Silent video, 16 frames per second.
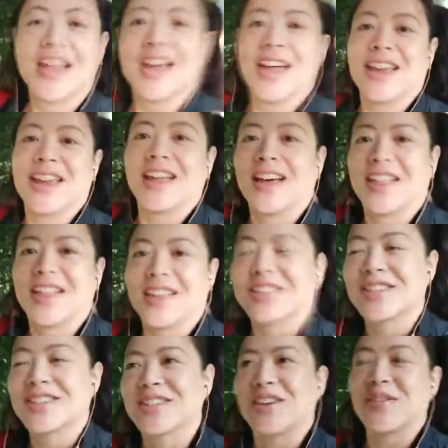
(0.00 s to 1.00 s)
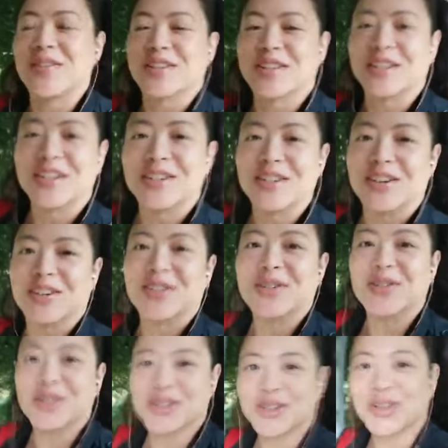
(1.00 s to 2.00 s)
Now, that's obviously not
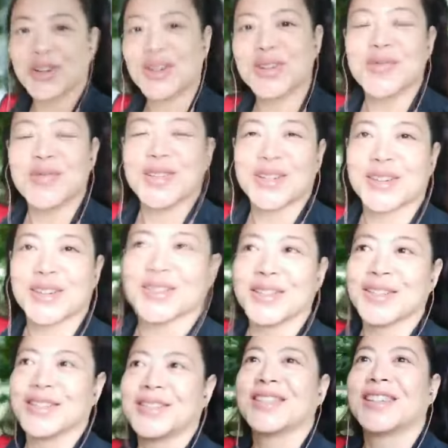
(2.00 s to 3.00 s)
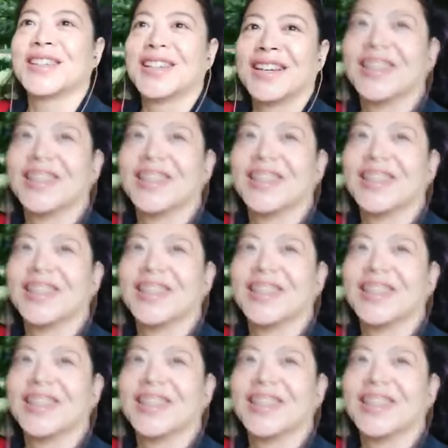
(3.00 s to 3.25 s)
all true because,